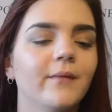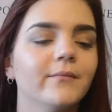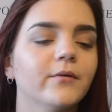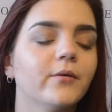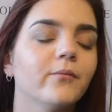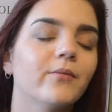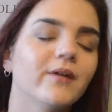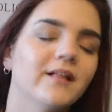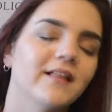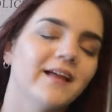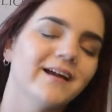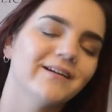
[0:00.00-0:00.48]
um,
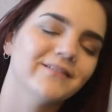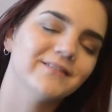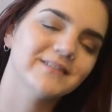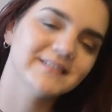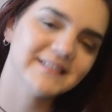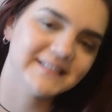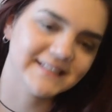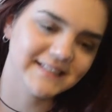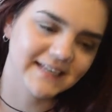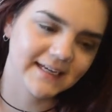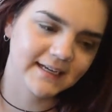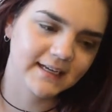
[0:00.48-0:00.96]
well I was
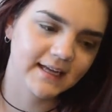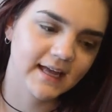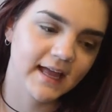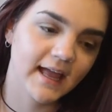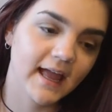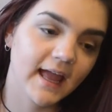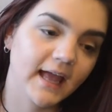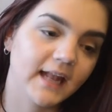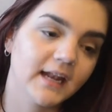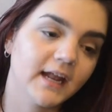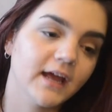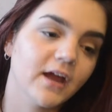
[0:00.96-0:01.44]
sick
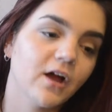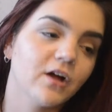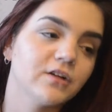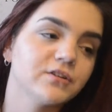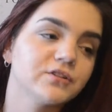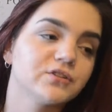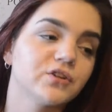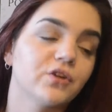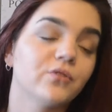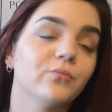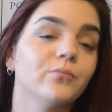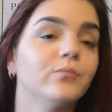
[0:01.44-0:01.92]
and I
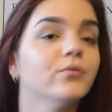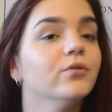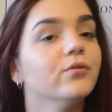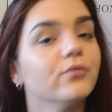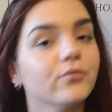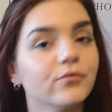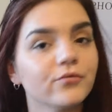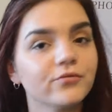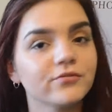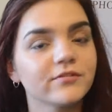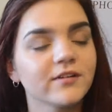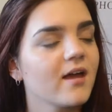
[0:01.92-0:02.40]
also
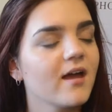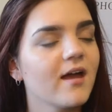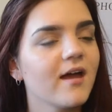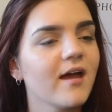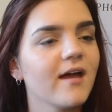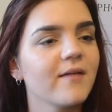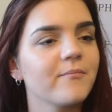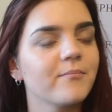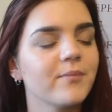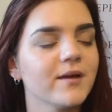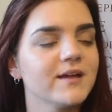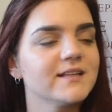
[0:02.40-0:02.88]
moved
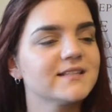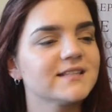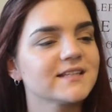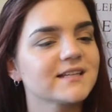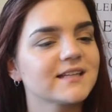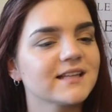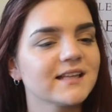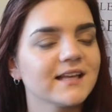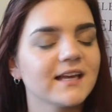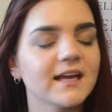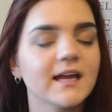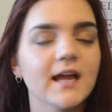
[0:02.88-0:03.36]

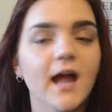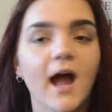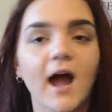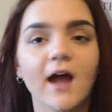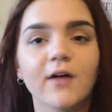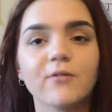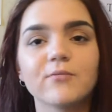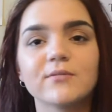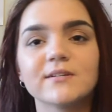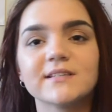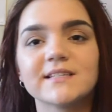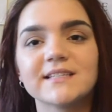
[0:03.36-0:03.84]
basically
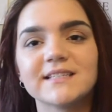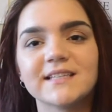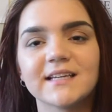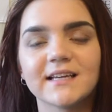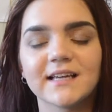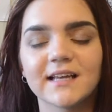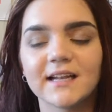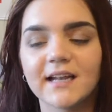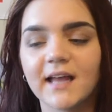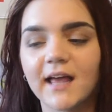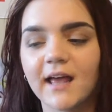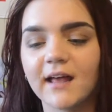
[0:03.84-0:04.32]
I was
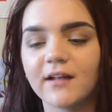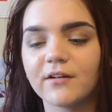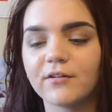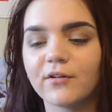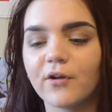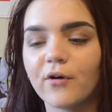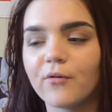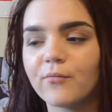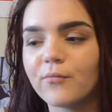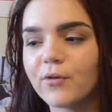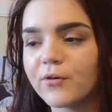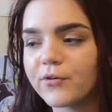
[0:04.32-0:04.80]
sick and had
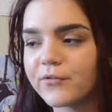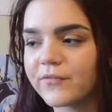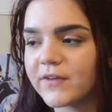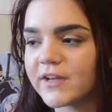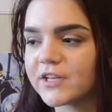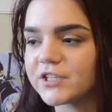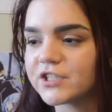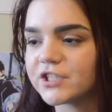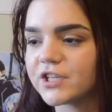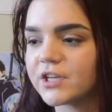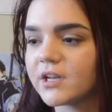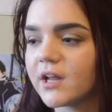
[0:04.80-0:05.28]
no
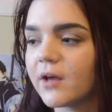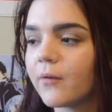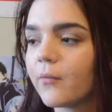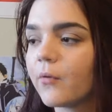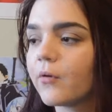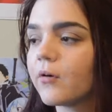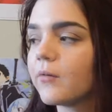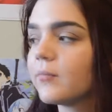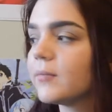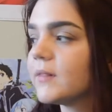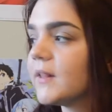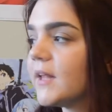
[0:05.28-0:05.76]
motivation. I
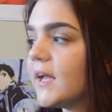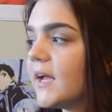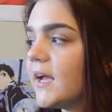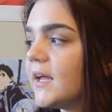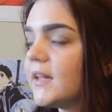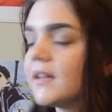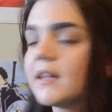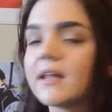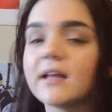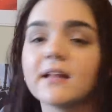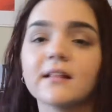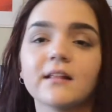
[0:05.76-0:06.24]
woke up late.
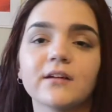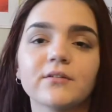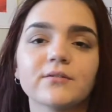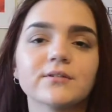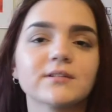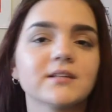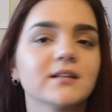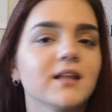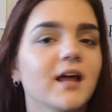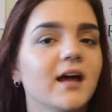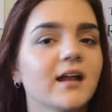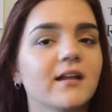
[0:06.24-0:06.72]
Like there was
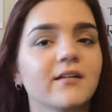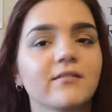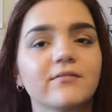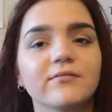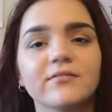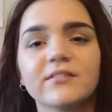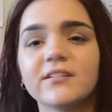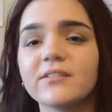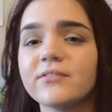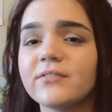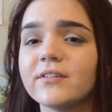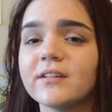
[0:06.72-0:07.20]
a lot
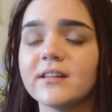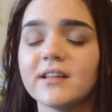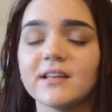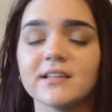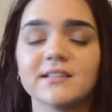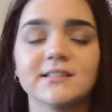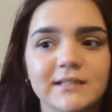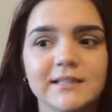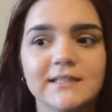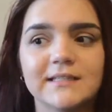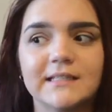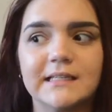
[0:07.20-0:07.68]
of different
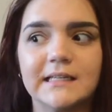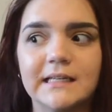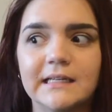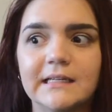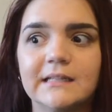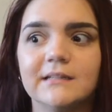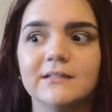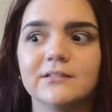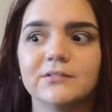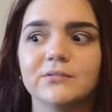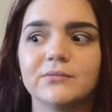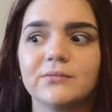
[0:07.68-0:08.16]
things because it
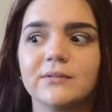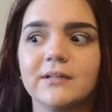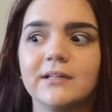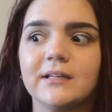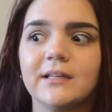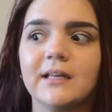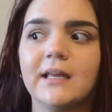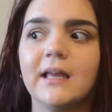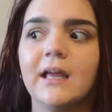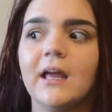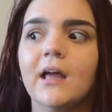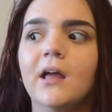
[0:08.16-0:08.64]
is a
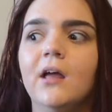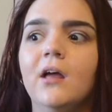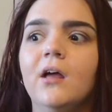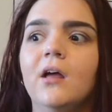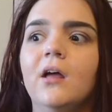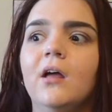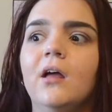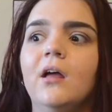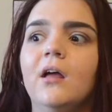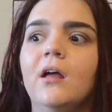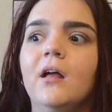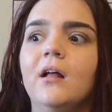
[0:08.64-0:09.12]
really
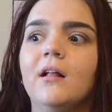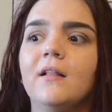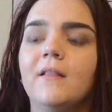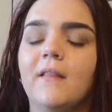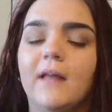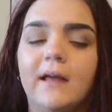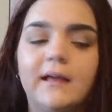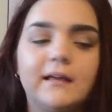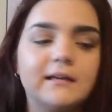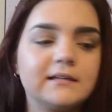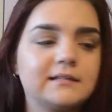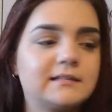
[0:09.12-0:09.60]

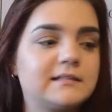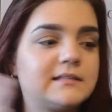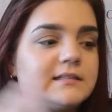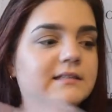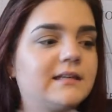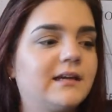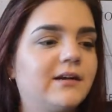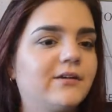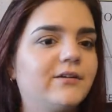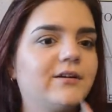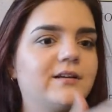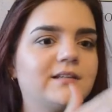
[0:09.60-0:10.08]
like
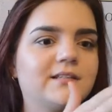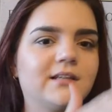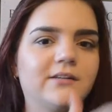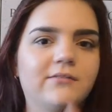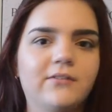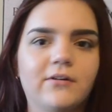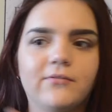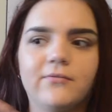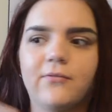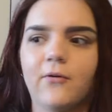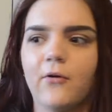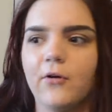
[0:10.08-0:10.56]
series of
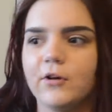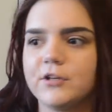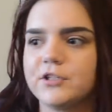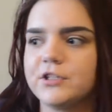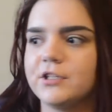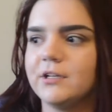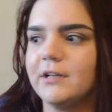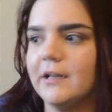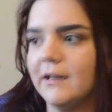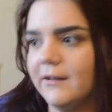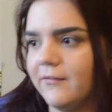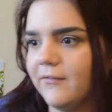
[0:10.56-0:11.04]

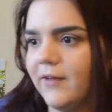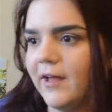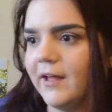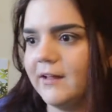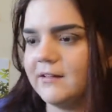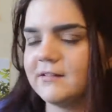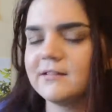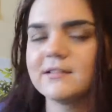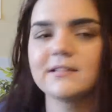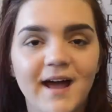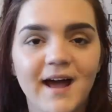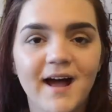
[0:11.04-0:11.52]
unfortunate
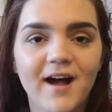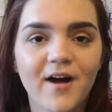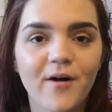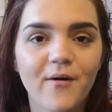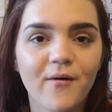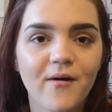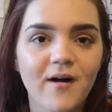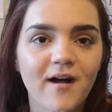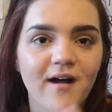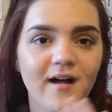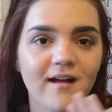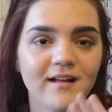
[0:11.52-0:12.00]
events.
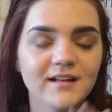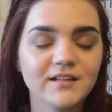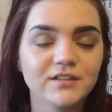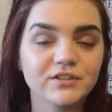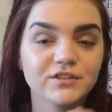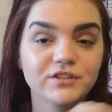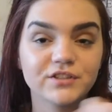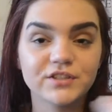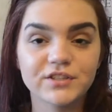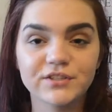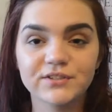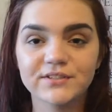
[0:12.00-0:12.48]
Now
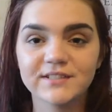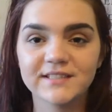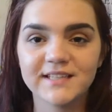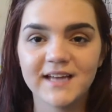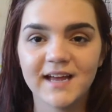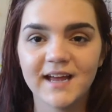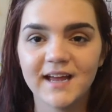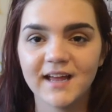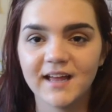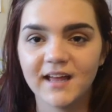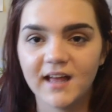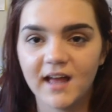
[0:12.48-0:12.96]

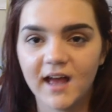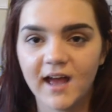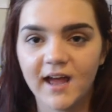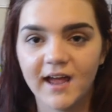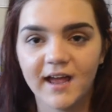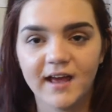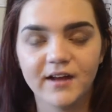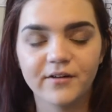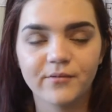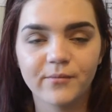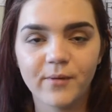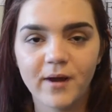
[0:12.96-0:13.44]
Tuesday I
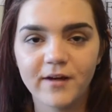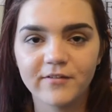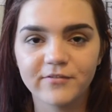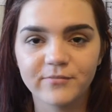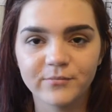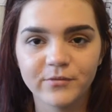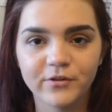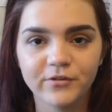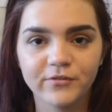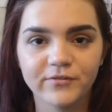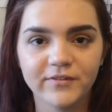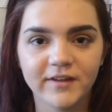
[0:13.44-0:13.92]
had a rough
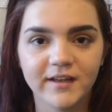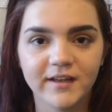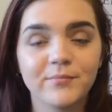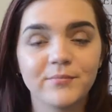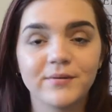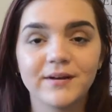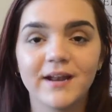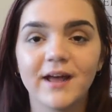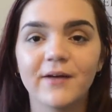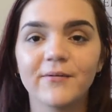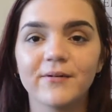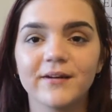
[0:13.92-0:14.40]
move
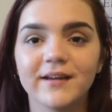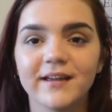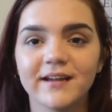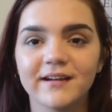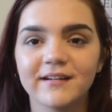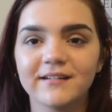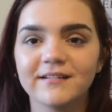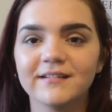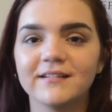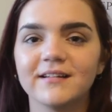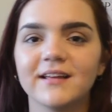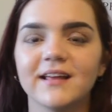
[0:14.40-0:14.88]
but now we're
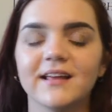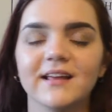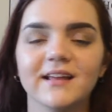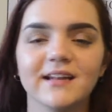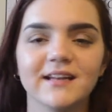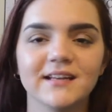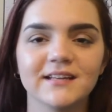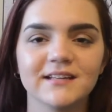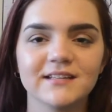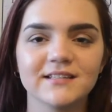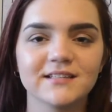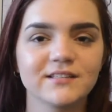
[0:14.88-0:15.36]
here. It
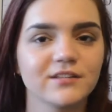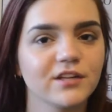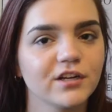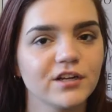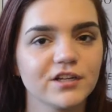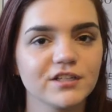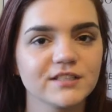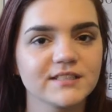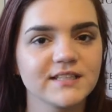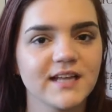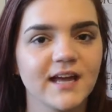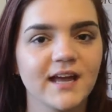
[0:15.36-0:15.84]
is
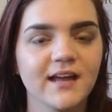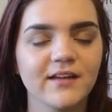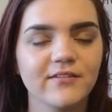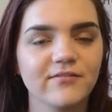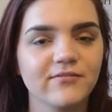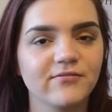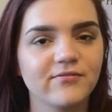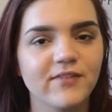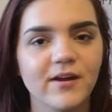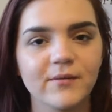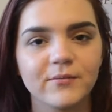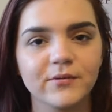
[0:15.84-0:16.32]
Thursday,
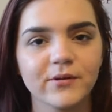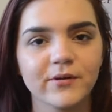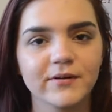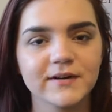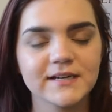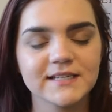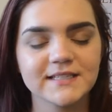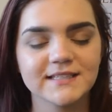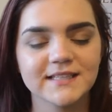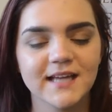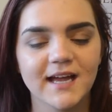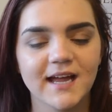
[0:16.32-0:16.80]

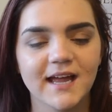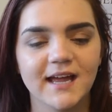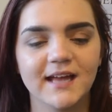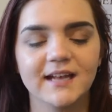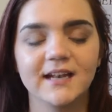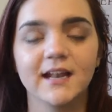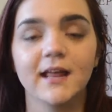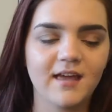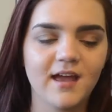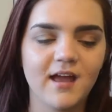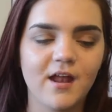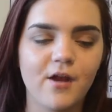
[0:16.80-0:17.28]
February 2nd,
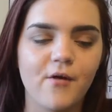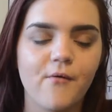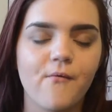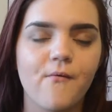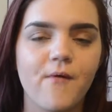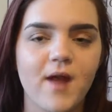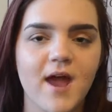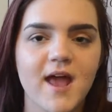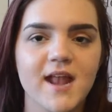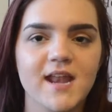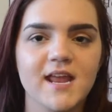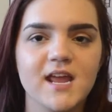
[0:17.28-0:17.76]
and
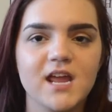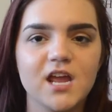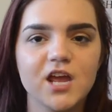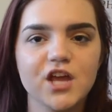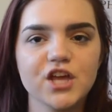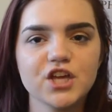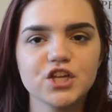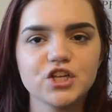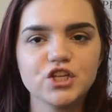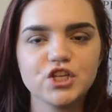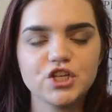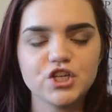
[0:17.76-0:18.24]
ready
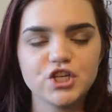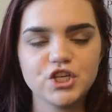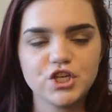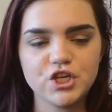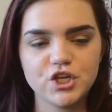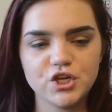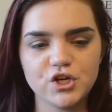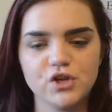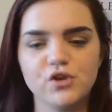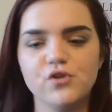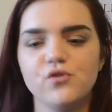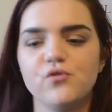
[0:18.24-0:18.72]

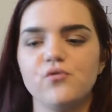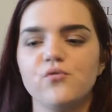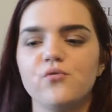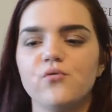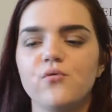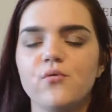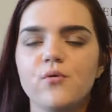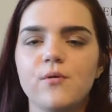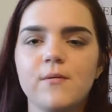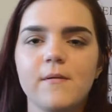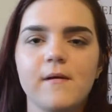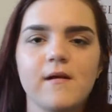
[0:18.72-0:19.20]
to
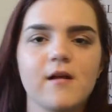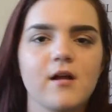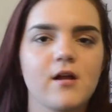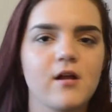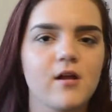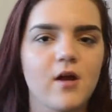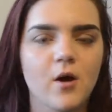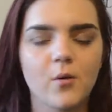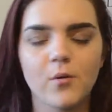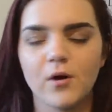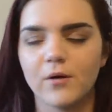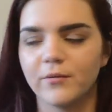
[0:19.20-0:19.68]

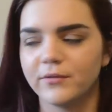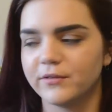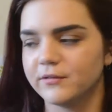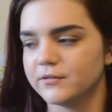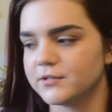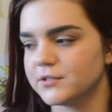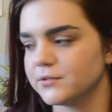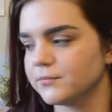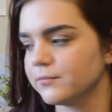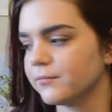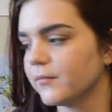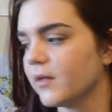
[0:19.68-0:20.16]
go on with
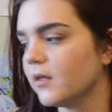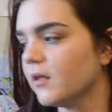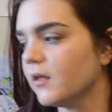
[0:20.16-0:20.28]
YouTube.